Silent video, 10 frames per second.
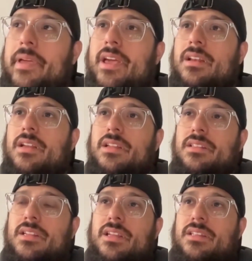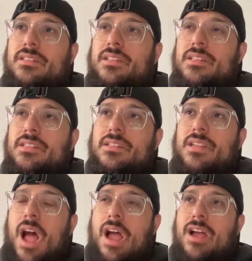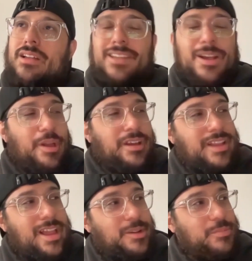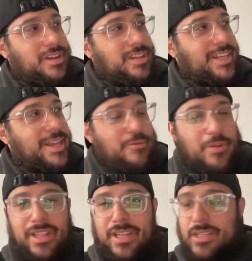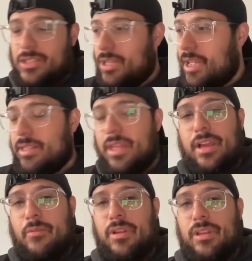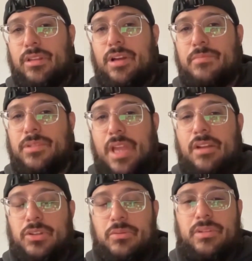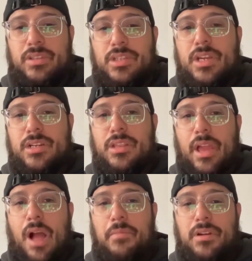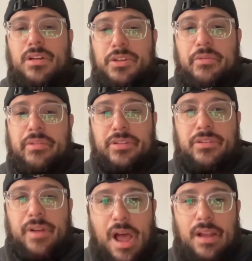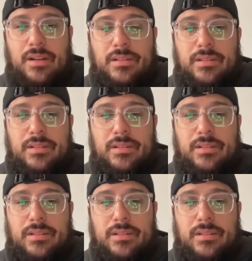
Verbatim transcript: man, it's I exhale like that because it really is. It really comes down to a decision, like I'm going to do this or not,